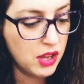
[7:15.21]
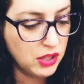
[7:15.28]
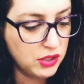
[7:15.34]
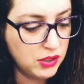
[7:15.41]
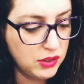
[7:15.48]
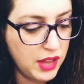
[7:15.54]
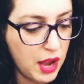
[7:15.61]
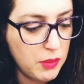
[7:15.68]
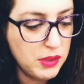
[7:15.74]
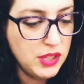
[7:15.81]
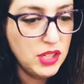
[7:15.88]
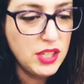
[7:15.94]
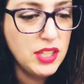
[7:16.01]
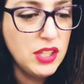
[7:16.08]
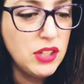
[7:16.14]
So that
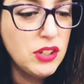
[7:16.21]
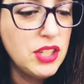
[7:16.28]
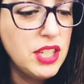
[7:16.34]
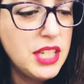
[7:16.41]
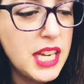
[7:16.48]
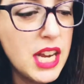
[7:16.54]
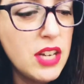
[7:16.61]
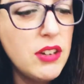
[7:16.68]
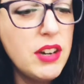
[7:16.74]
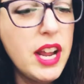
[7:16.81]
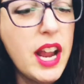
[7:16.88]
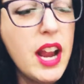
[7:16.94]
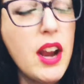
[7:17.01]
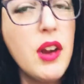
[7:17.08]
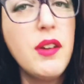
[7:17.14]
was just your standard
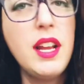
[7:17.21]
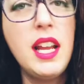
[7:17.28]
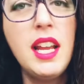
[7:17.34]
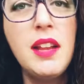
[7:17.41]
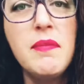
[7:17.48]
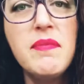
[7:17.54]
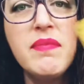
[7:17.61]
Harry.